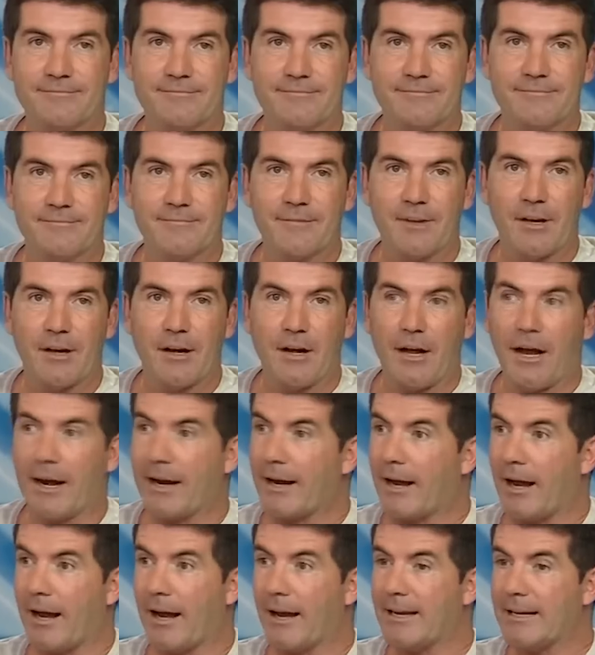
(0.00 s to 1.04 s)
Please,
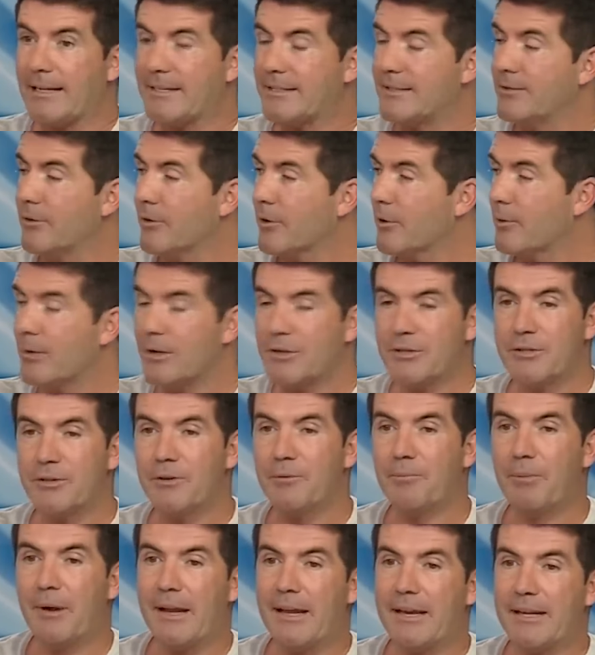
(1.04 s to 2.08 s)
this is... It's not a
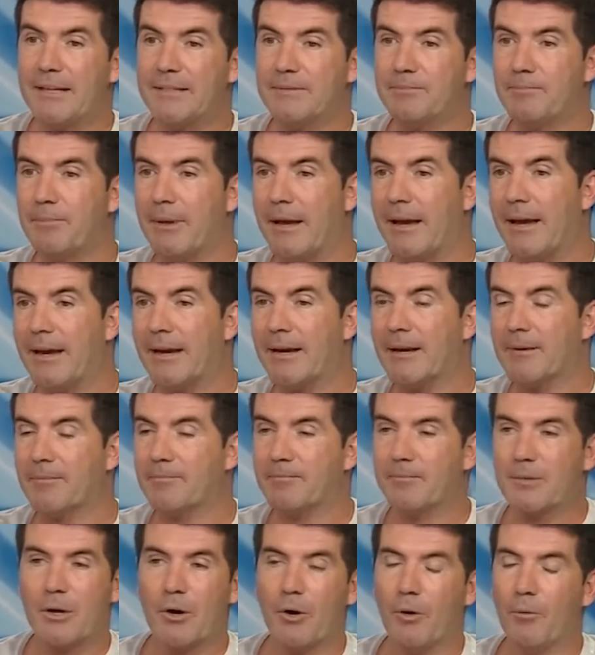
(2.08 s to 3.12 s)
question of please,
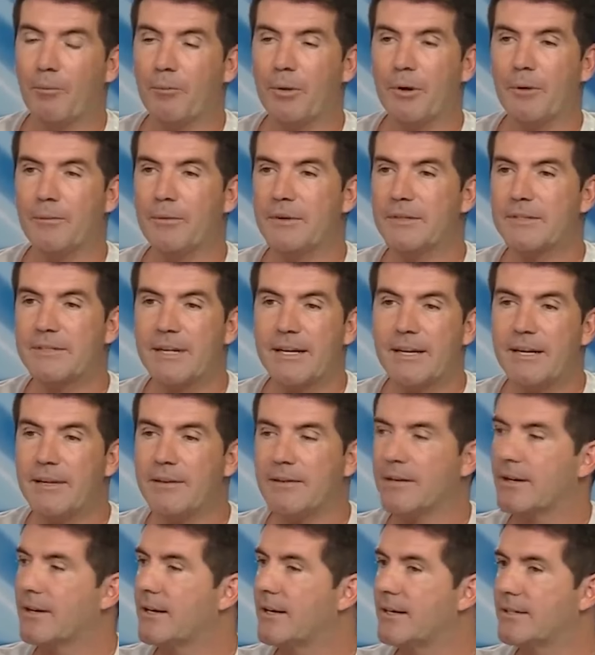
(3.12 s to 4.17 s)
beg, compliments,
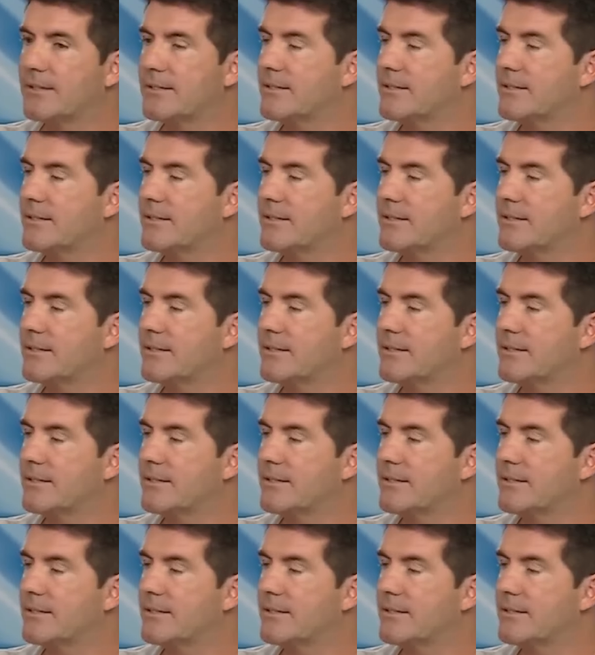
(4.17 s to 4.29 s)
anything.